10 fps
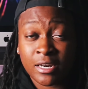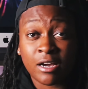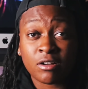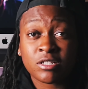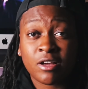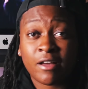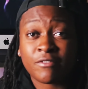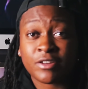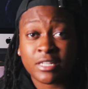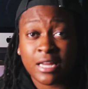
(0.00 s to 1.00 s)
And I also
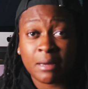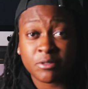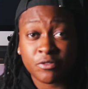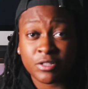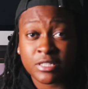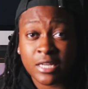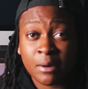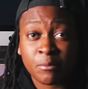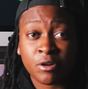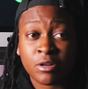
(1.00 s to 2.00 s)
have an adapter for this
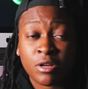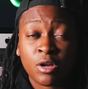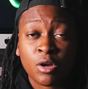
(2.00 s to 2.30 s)
camera,